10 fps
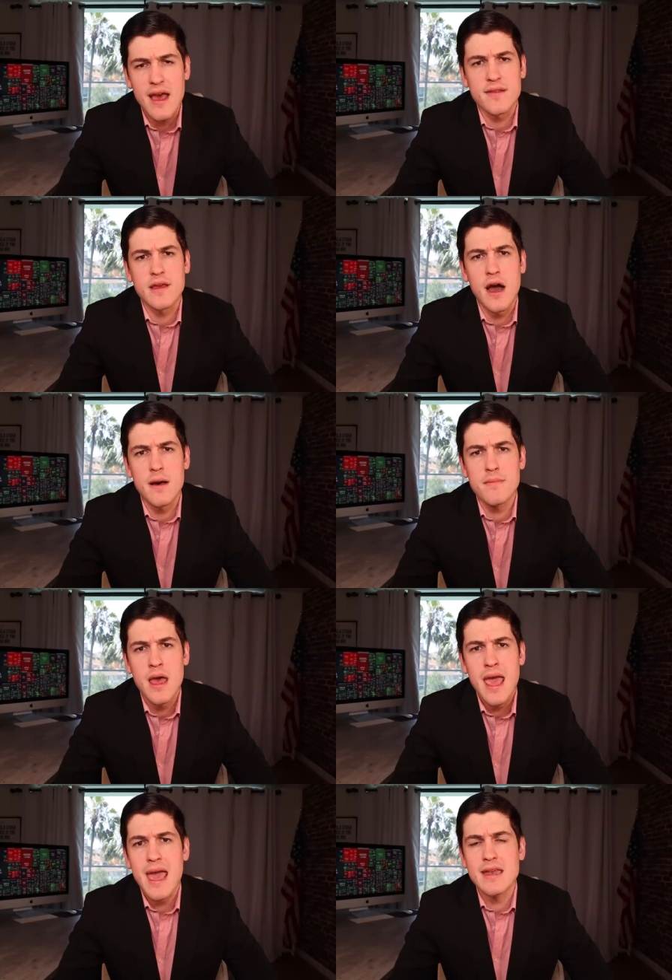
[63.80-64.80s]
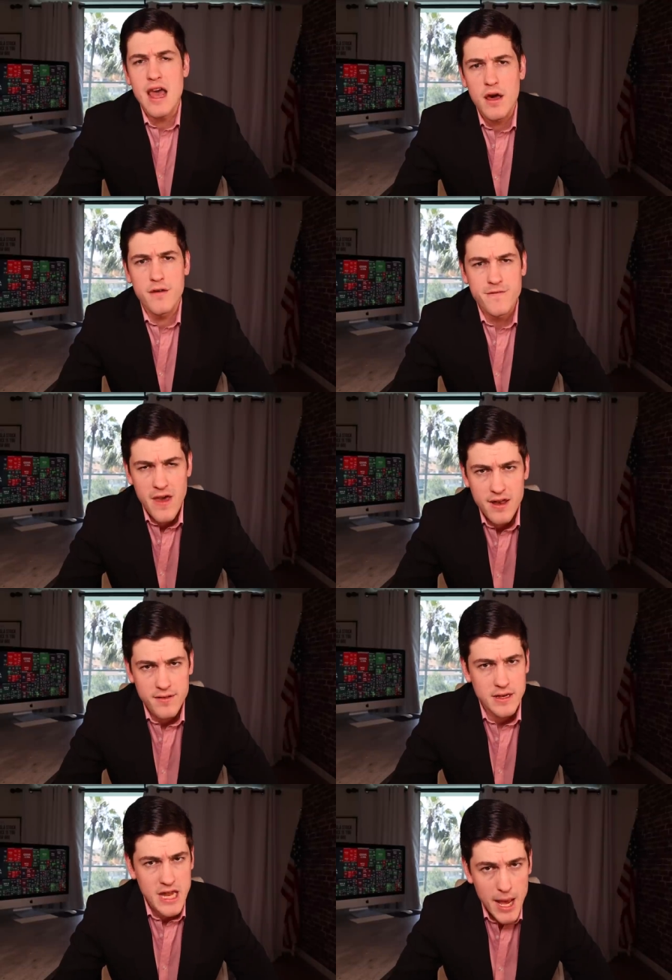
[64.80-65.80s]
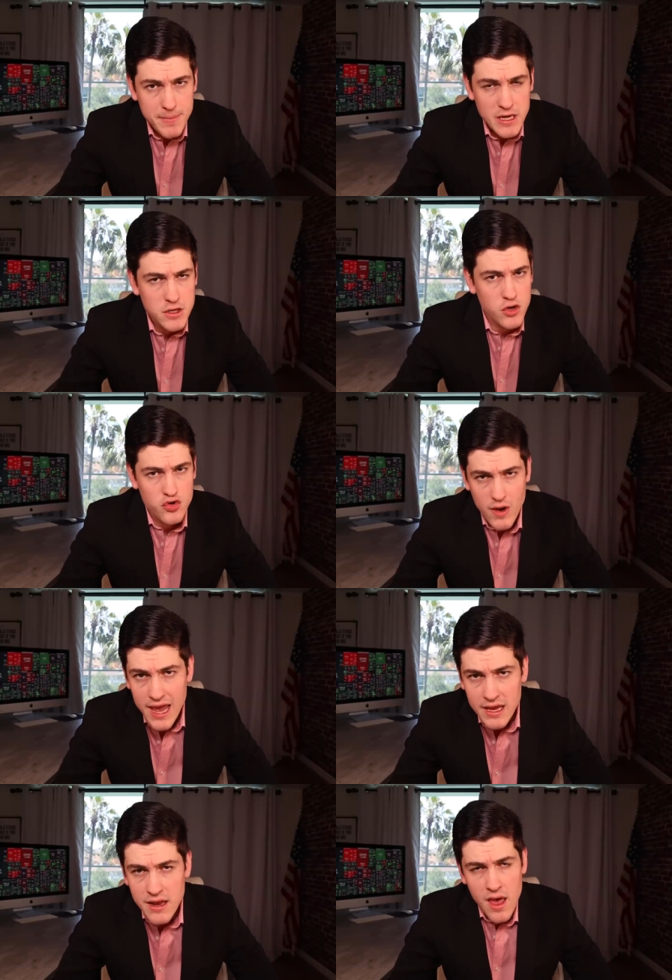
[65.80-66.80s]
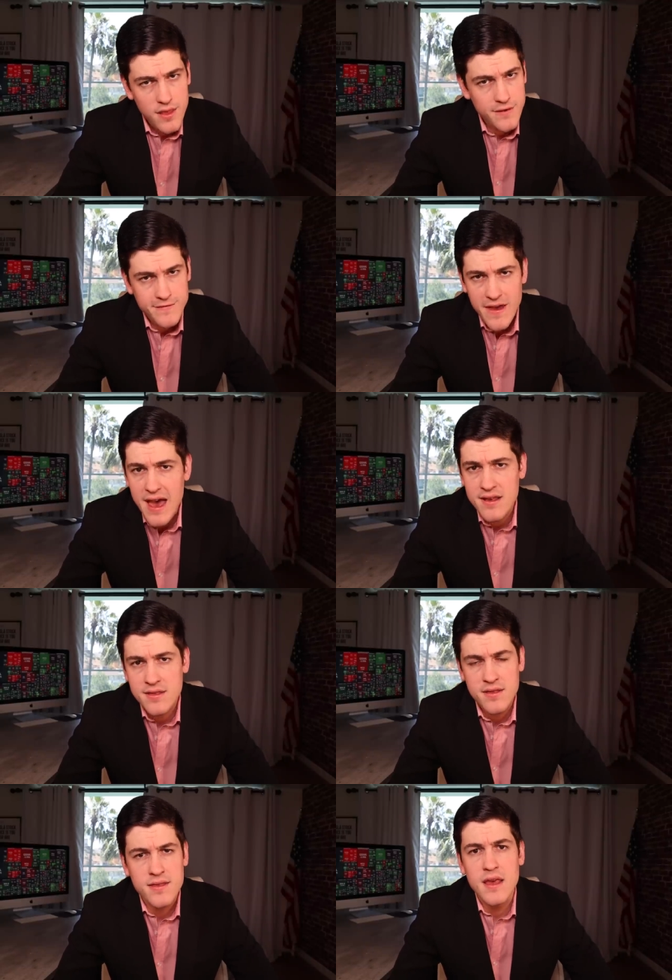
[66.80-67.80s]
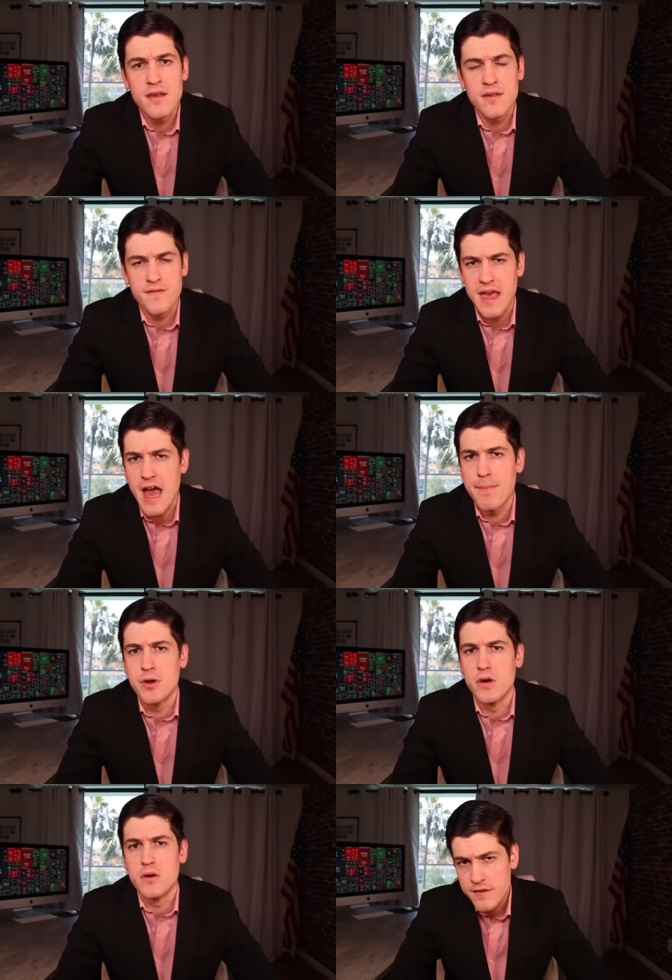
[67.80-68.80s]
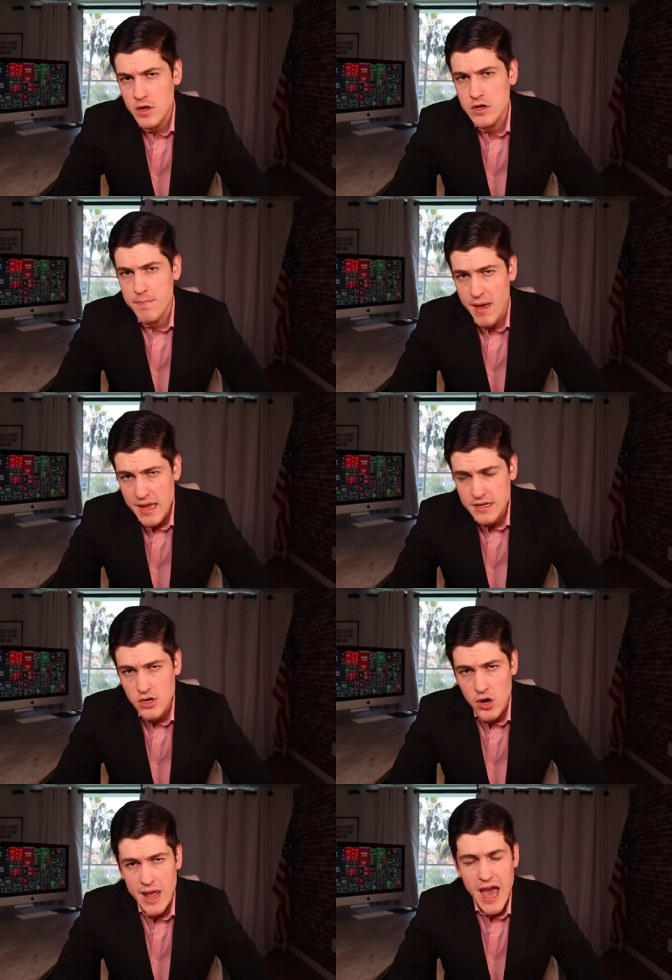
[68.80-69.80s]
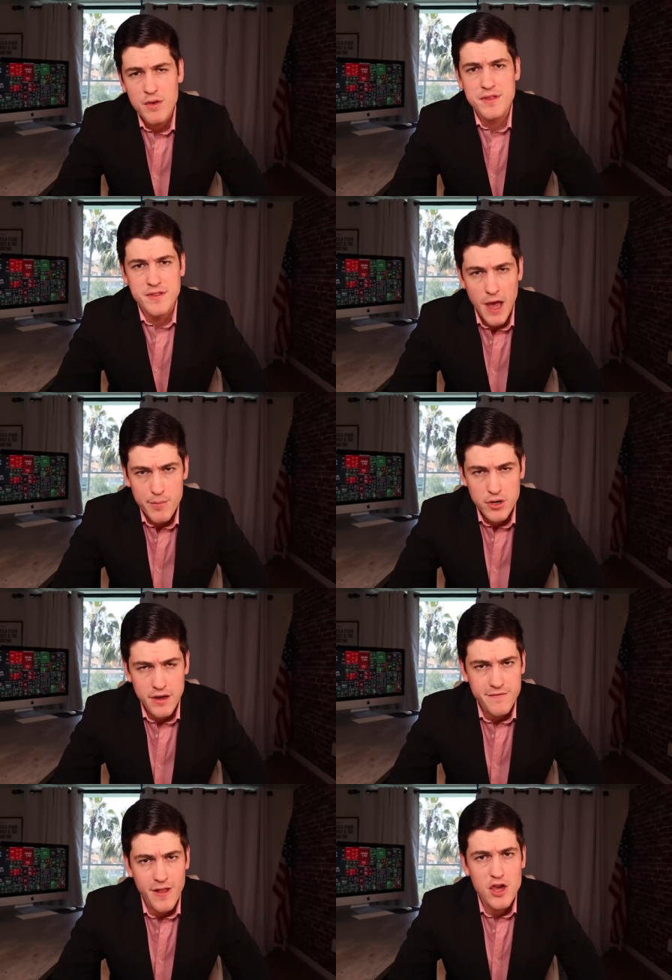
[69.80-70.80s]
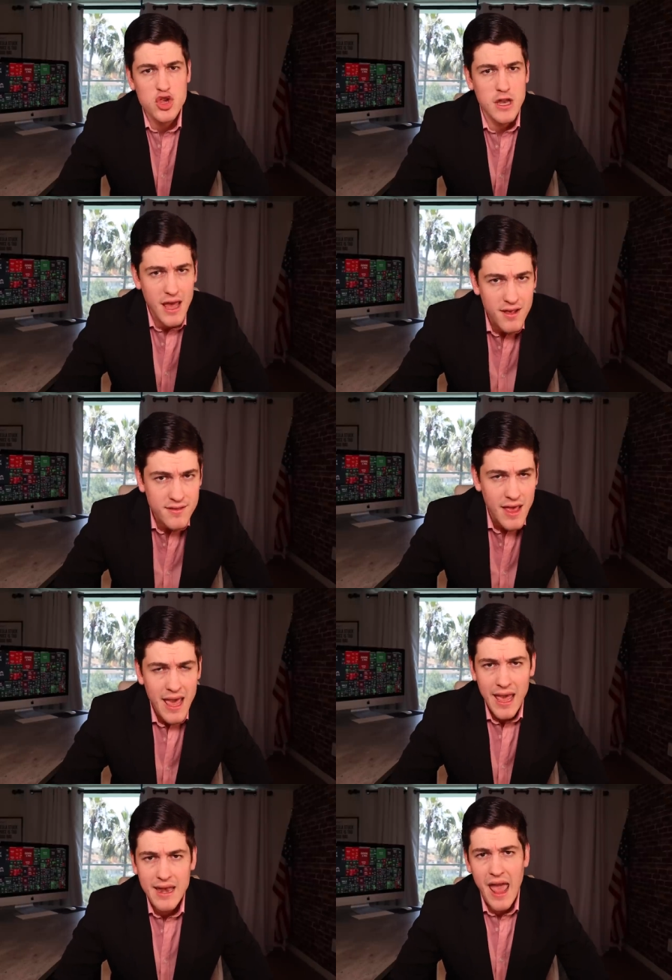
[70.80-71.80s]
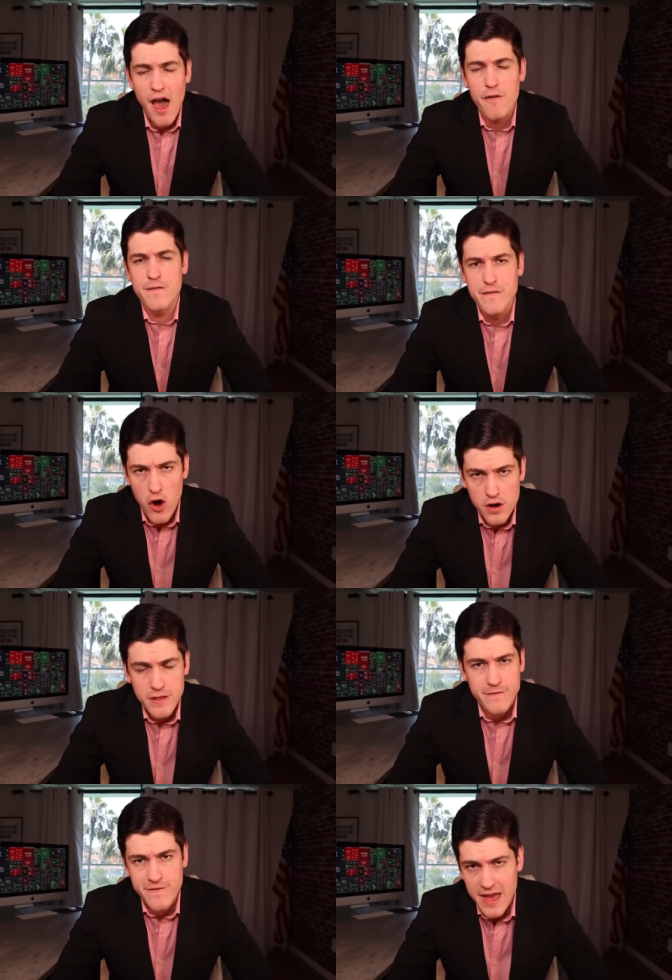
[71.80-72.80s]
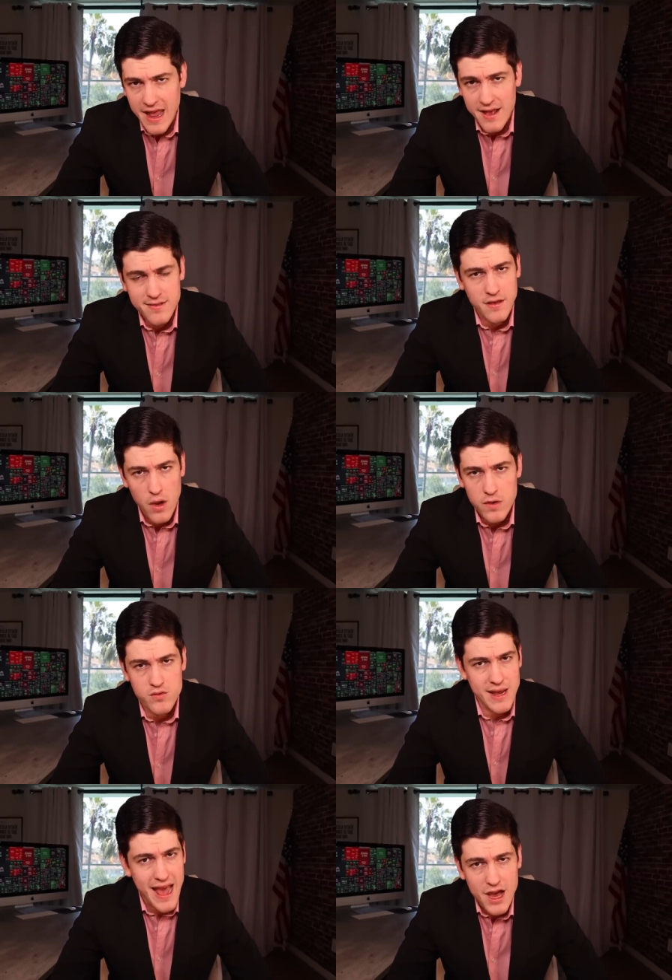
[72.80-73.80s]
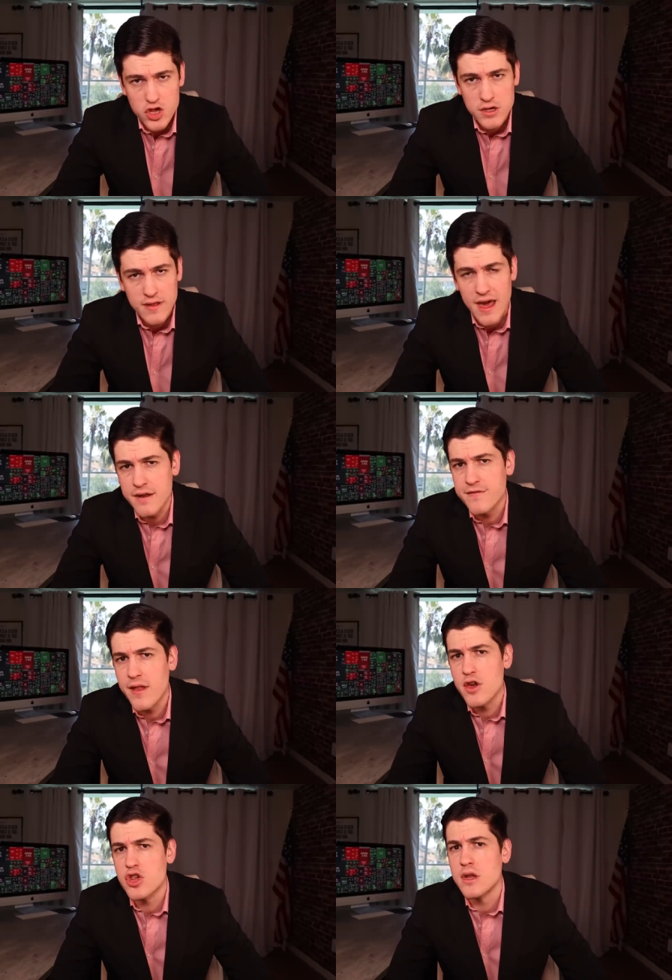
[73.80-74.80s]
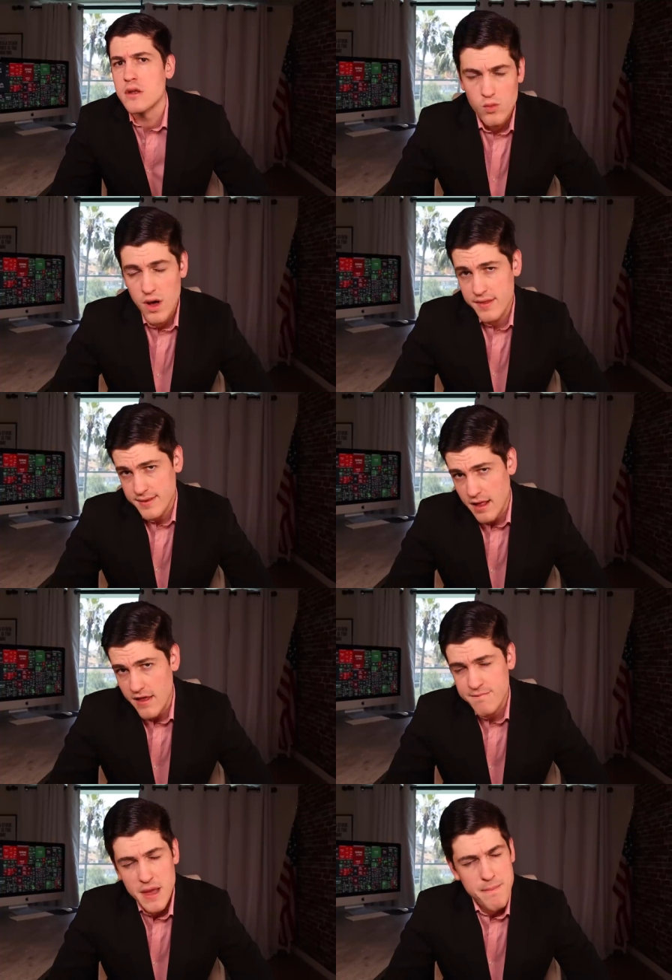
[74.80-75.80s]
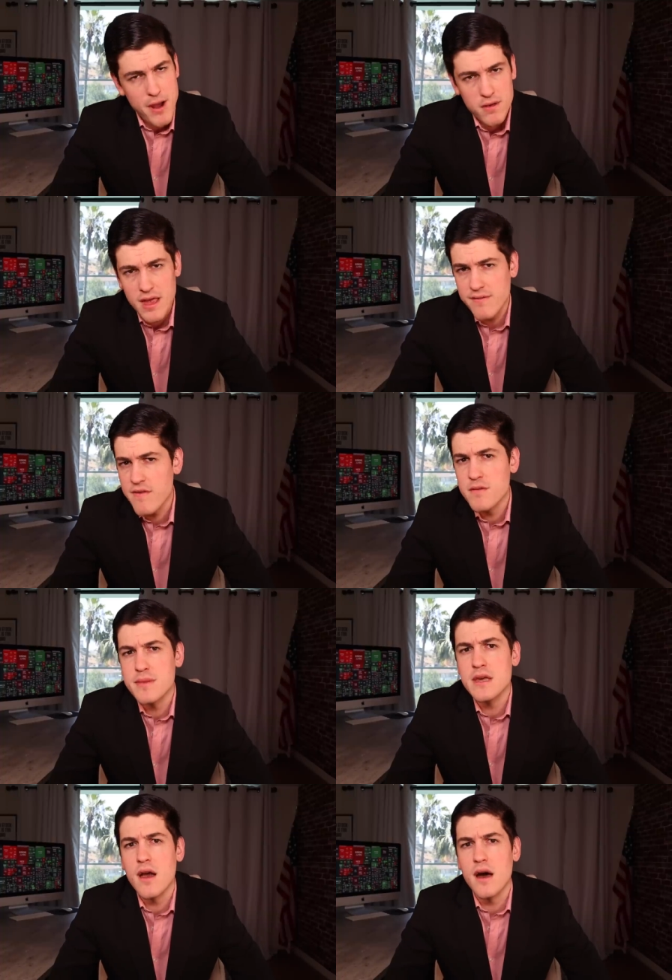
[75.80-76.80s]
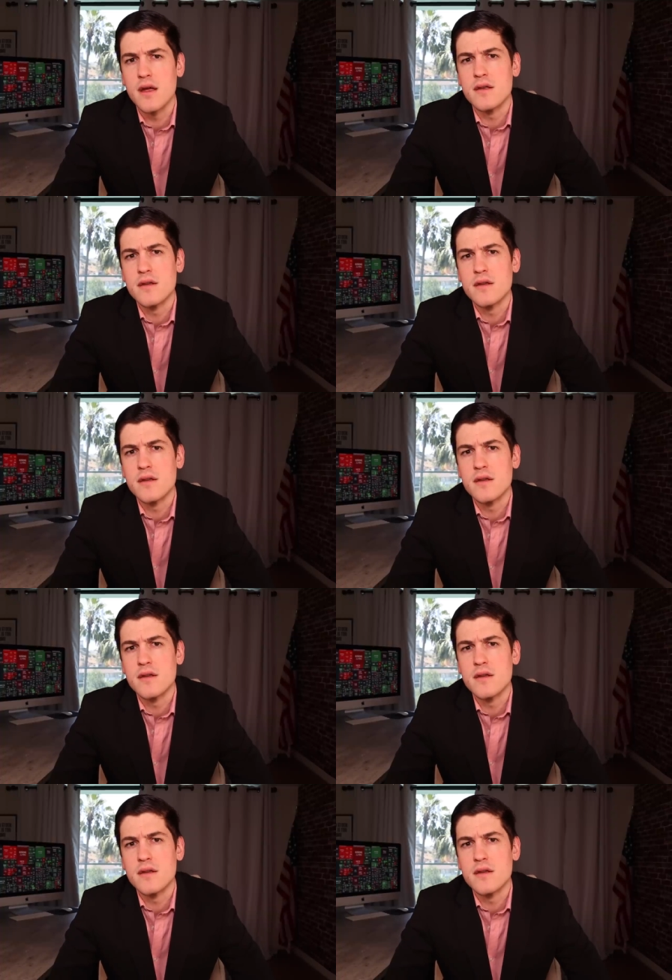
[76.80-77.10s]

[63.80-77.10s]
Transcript: has come, and now the Fed is attempting to drain the vast seas of capital. So depending on how stubborn inflation is and how far the Fed has to go in reaction to that inflation, well, the sell-off may barely have even begun.